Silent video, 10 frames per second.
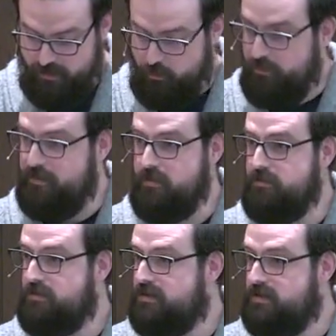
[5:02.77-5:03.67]

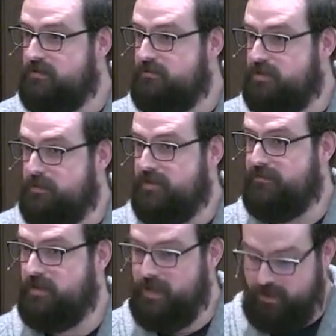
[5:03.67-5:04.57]
refuse to be
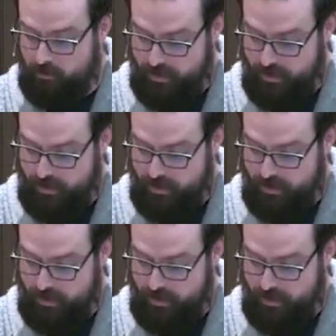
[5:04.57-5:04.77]
affiliated with